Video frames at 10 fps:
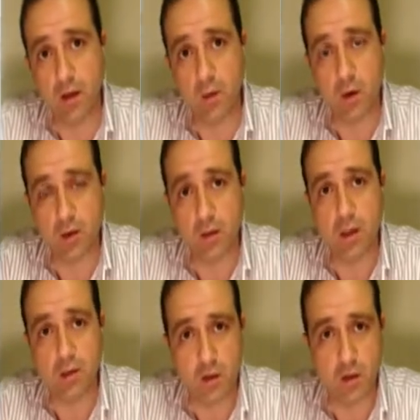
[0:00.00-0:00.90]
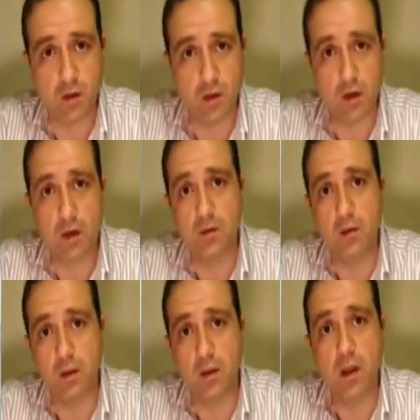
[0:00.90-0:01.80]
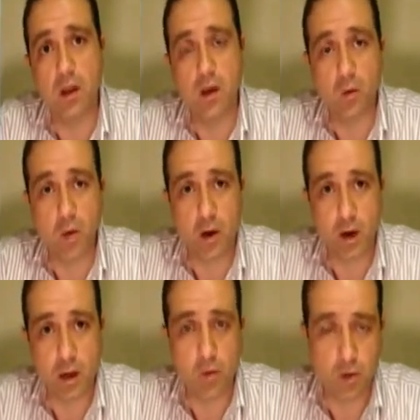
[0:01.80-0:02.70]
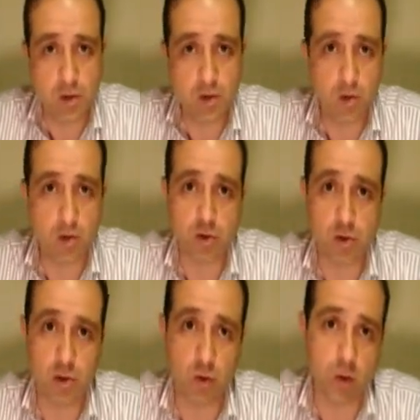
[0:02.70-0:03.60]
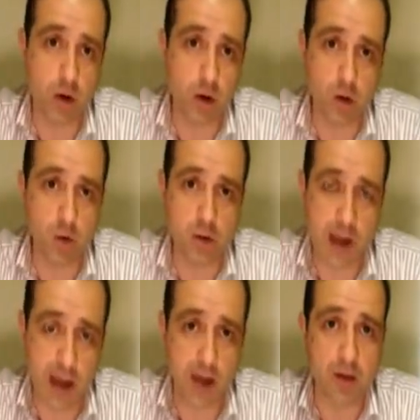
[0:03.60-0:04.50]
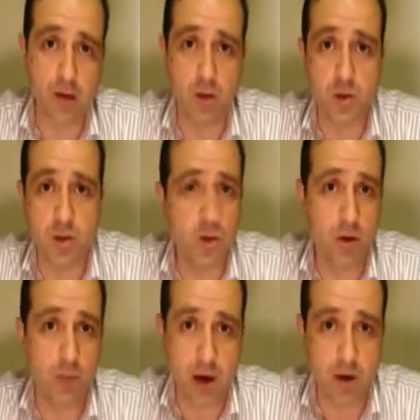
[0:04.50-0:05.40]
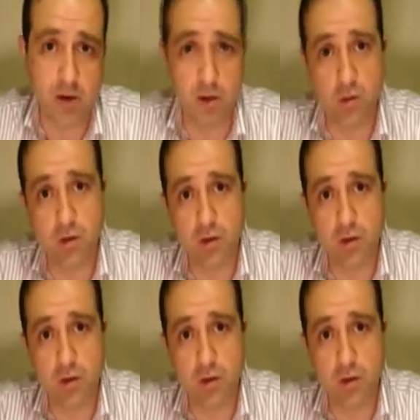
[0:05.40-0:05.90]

one incident in London where a British soldier was hacked. There was no comparison with a